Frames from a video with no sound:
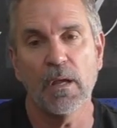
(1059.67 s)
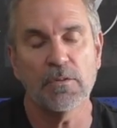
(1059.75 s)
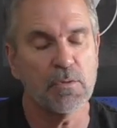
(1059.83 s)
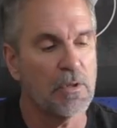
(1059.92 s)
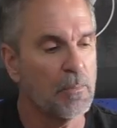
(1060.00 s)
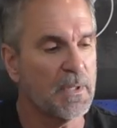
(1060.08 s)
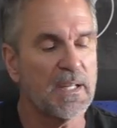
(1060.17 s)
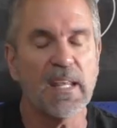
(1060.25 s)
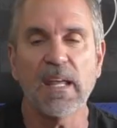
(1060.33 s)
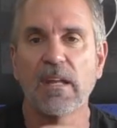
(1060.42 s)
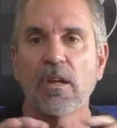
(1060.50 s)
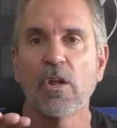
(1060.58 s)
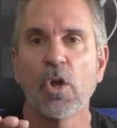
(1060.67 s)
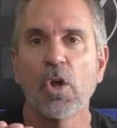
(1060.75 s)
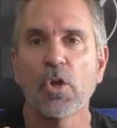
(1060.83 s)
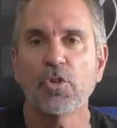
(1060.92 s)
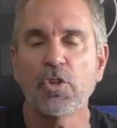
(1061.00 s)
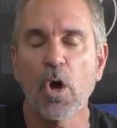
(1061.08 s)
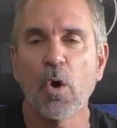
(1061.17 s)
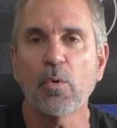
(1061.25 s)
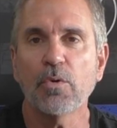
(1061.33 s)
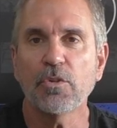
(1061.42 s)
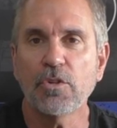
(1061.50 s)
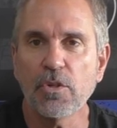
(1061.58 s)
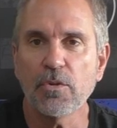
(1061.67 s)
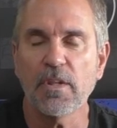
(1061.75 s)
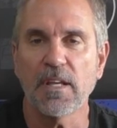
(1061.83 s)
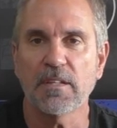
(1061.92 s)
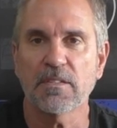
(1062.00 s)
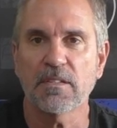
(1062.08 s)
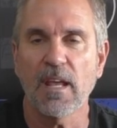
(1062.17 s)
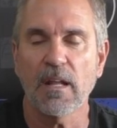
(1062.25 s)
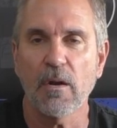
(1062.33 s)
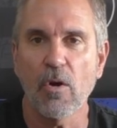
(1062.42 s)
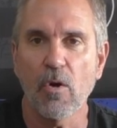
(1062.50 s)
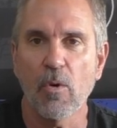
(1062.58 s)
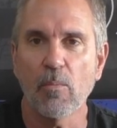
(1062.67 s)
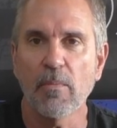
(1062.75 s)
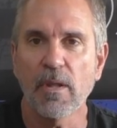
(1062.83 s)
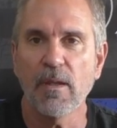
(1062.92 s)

drill. But again, don't do this at home